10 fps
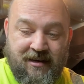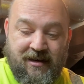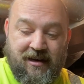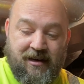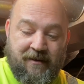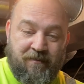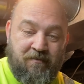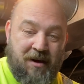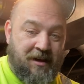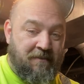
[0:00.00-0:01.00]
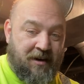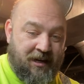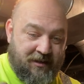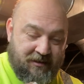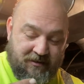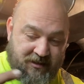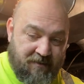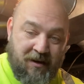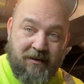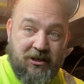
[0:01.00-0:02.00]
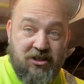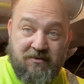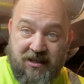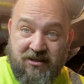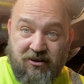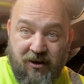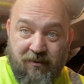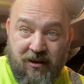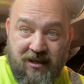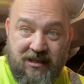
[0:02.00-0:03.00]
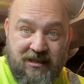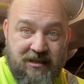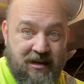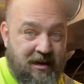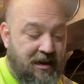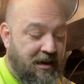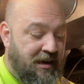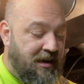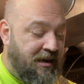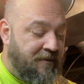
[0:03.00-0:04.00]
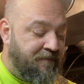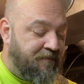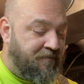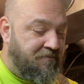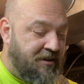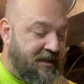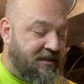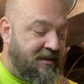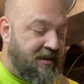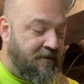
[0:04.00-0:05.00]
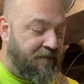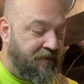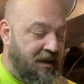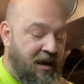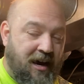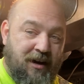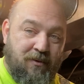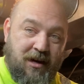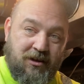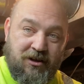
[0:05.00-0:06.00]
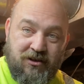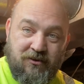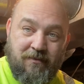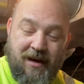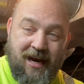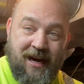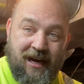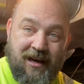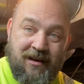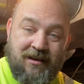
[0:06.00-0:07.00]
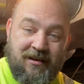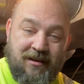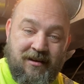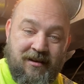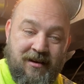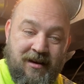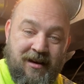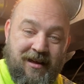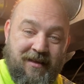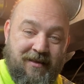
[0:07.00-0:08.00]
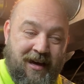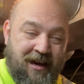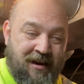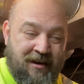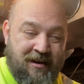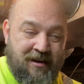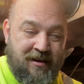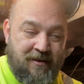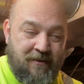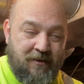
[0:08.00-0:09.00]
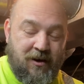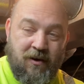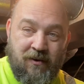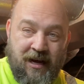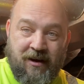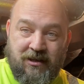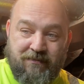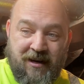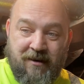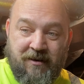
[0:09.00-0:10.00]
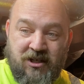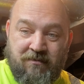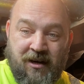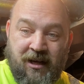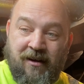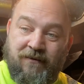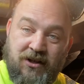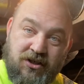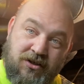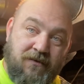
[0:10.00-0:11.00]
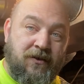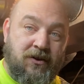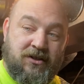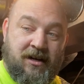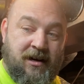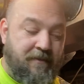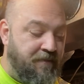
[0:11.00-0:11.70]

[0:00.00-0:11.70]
Um, many might some might just disagree with this, uh, but I'd rather you do it by hand than going out spending a bunch of money if this is your first time.